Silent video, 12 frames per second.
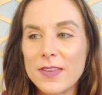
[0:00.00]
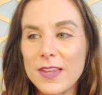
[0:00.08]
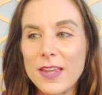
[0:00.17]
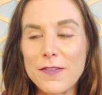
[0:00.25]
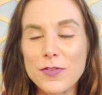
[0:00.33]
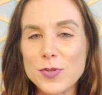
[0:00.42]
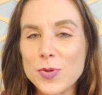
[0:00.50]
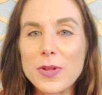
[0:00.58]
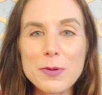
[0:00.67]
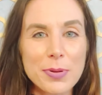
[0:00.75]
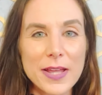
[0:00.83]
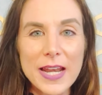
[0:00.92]
if there's
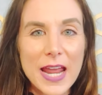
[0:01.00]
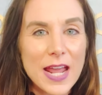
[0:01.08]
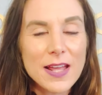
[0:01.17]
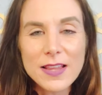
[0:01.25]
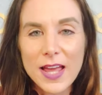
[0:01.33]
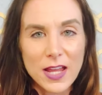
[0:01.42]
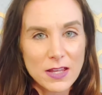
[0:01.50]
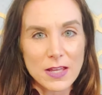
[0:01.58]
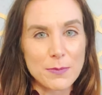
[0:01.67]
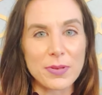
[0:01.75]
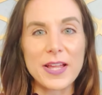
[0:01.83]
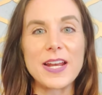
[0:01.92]
only plan A, like,
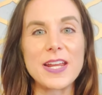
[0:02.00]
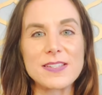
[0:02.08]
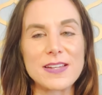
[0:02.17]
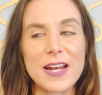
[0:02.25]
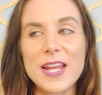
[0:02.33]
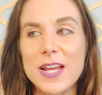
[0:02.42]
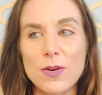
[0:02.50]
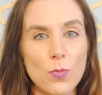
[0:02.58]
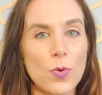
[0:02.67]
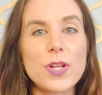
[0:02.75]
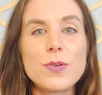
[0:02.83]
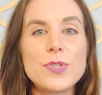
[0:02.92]
and plan A is not it,
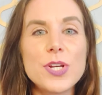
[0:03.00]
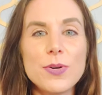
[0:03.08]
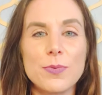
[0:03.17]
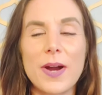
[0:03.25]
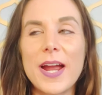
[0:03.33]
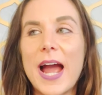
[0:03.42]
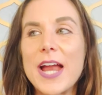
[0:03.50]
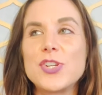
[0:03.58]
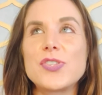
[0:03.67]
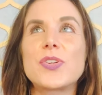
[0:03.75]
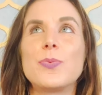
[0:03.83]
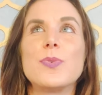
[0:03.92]
what do you do, right? I
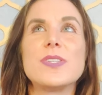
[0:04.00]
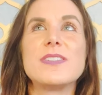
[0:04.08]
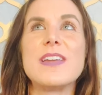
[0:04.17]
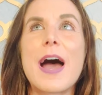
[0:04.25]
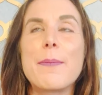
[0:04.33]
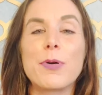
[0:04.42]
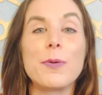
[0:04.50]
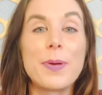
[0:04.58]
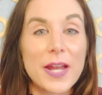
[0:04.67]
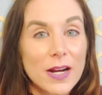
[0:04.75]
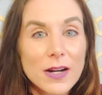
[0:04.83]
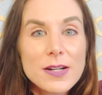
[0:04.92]
just was not
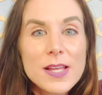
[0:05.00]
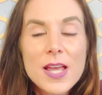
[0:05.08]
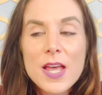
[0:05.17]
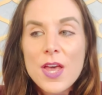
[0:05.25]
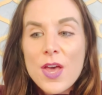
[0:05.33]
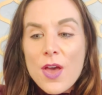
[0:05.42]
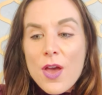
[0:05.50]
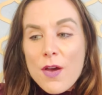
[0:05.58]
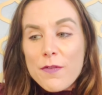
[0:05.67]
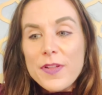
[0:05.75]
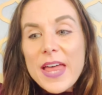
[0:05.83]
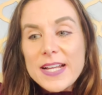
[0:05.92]
prepared
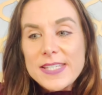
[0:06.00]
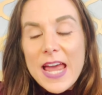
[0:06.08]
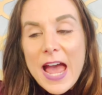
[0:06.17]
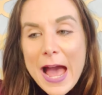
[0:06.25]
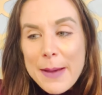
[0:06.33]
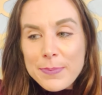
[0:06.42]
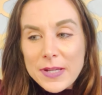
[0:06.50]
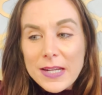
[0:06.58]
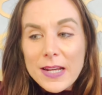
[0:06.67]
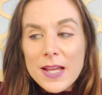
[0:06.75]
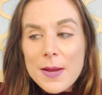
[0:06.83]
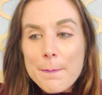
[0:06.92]
for that to
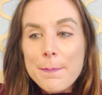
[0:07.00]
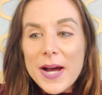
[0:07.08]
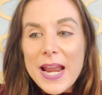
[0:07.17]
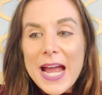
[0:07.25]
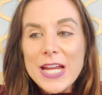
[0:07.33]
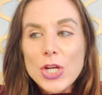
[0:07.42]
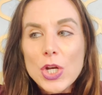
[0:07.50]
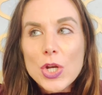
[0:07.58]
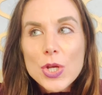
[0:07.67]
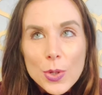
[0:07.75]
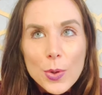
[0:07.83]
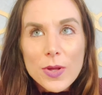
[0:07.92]
happen. But I
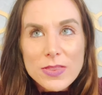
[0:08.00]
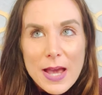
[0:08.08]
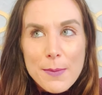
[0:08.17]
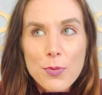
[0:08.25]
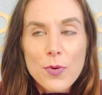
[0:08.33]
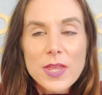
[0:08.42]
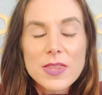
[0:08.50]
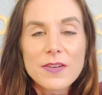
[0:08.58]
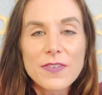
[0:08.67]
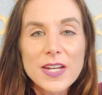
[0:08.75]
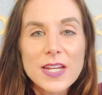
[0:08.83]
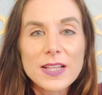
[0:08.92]
knew at that point that
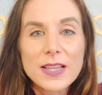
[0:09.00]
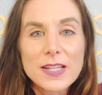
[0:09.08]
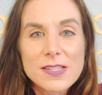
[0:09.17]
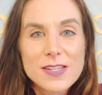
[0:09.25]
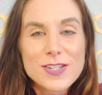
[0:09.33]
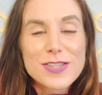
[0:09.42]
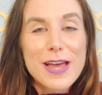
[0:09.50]
if I didn't listen to